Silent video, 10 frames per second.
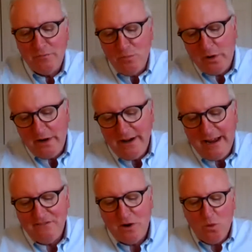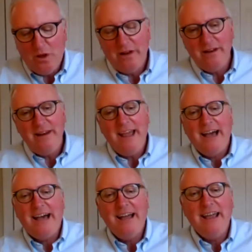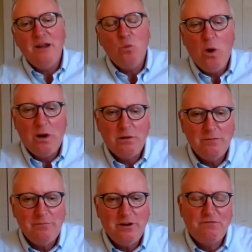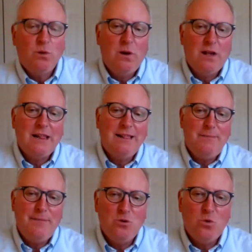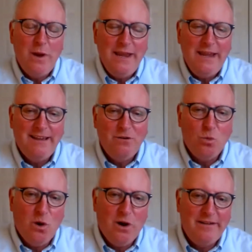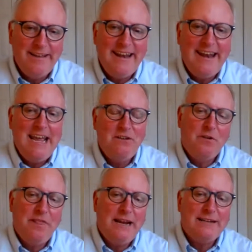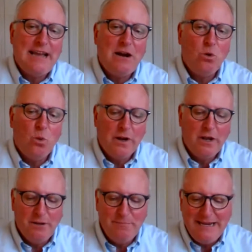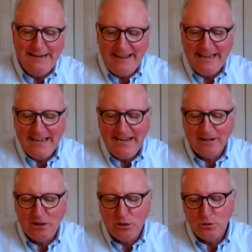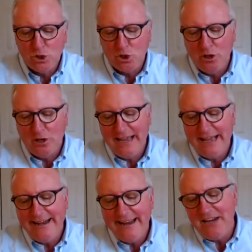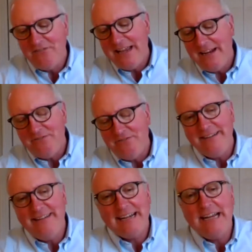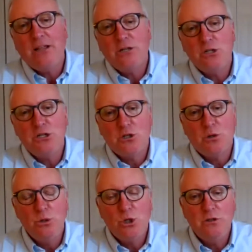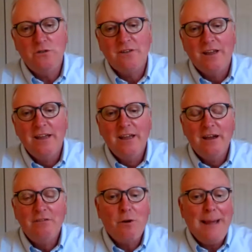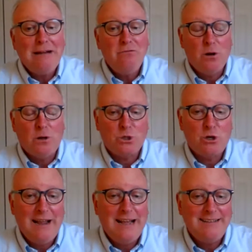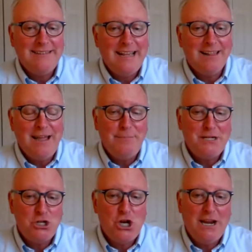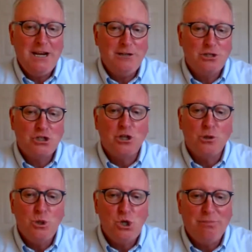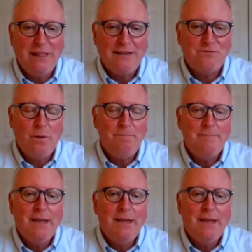good morning, everyone, and welcome to Florida Climate Week, where today, over the next hour, we're going to be taking a close look at innovative and technology solutions from agriculture as a climate change solution platform.